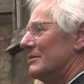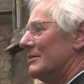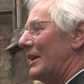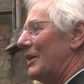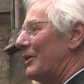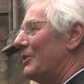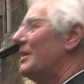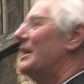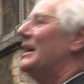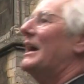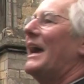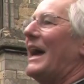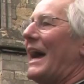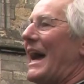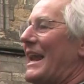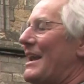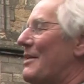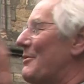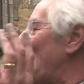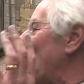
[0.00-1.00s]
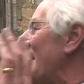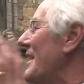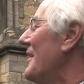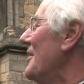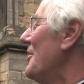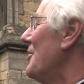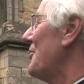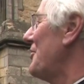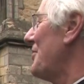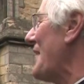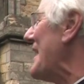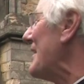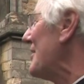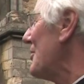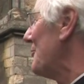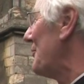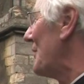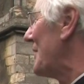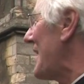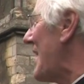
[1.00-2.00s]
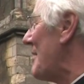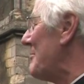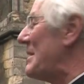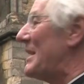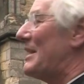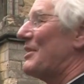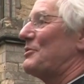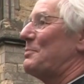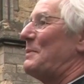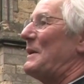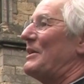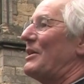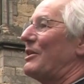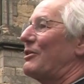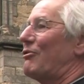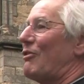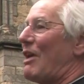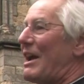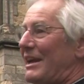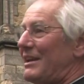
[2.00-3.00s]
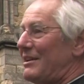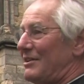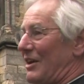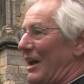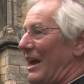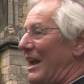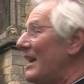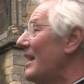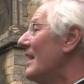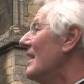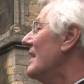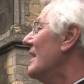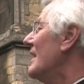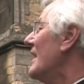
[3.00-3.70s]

No? Anyway, thank you for coming. It's been a great day,